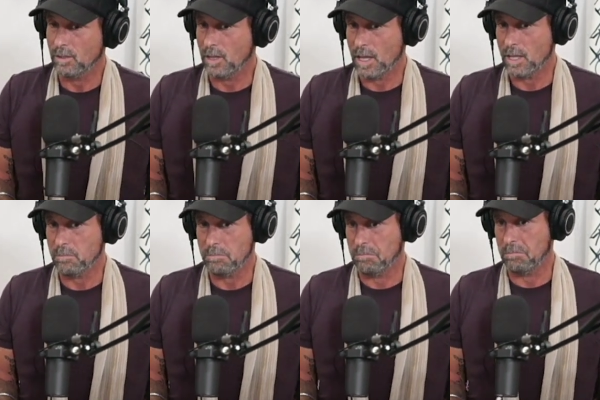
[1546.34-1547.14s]
They
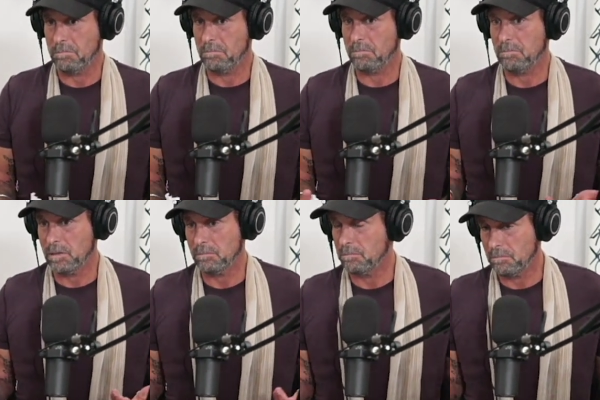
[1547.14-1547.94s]

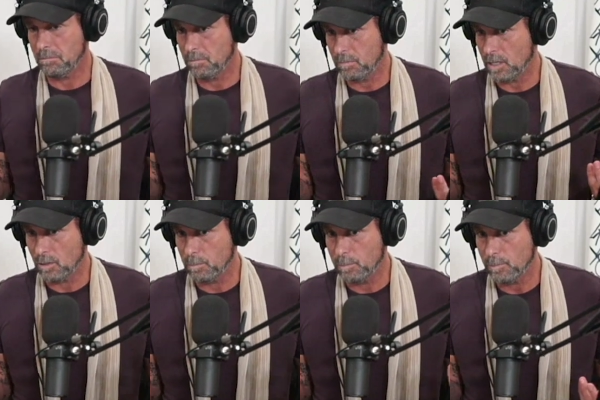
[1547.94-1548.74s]

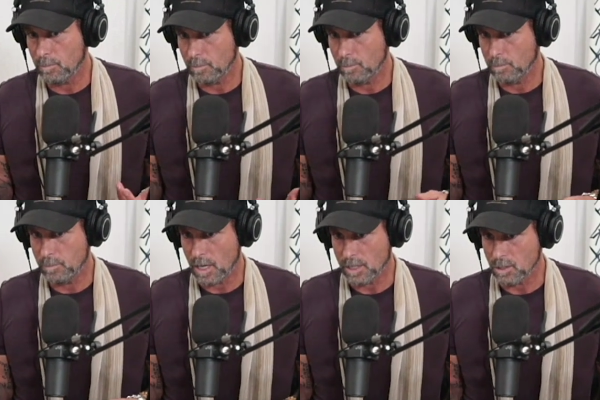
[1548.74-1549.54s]
they'll
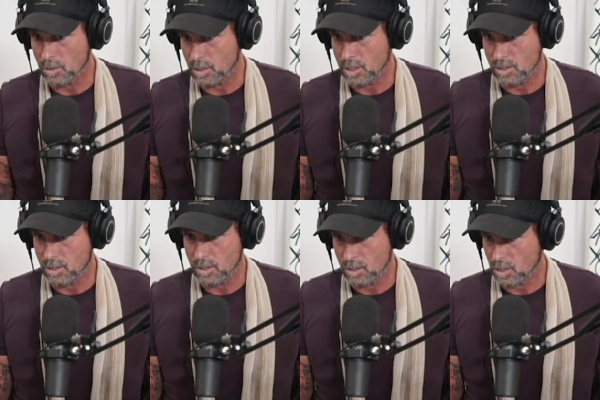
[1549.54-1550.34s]
diagnose it as
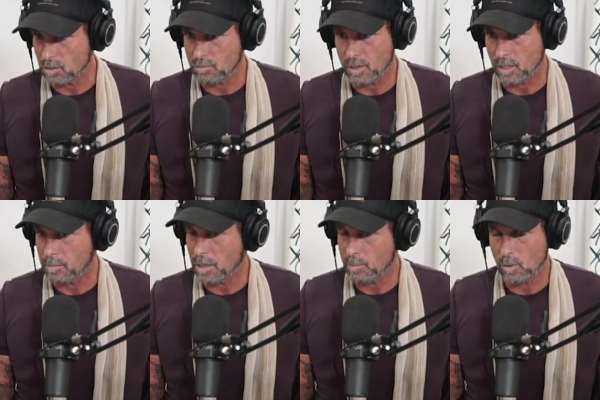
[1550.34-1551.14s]
schizophrenia,
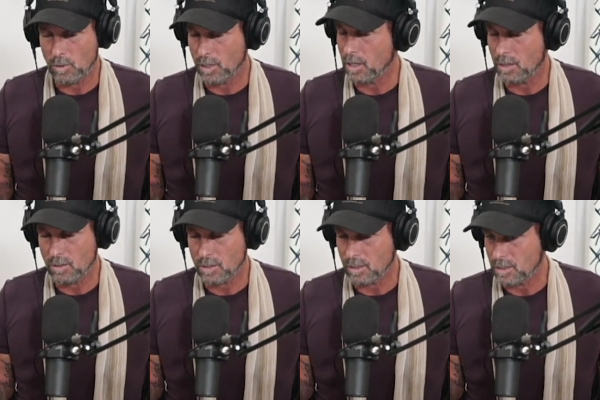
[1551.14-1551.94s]
bipolar. They get,
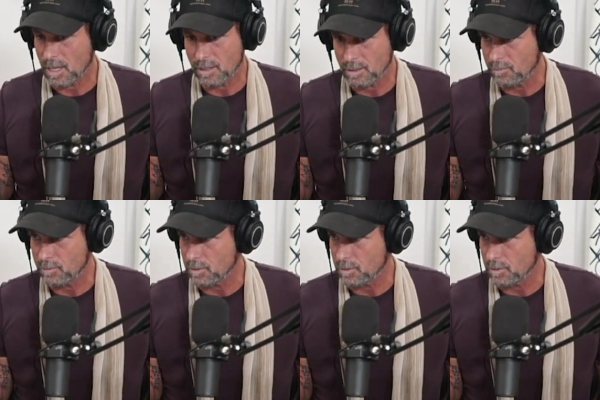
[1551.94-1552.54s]
there's like 10 different Yeah,